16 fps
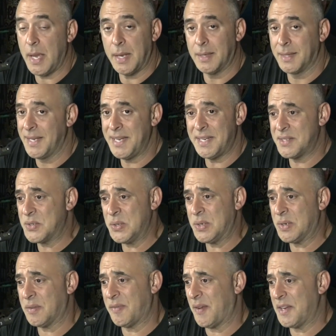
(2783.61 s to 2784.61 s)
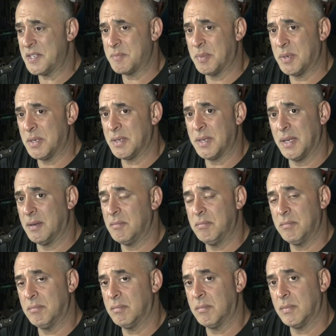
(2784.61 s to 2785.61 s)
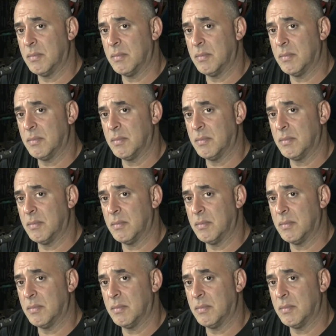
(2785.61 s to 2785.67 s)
and link it to your Facebook and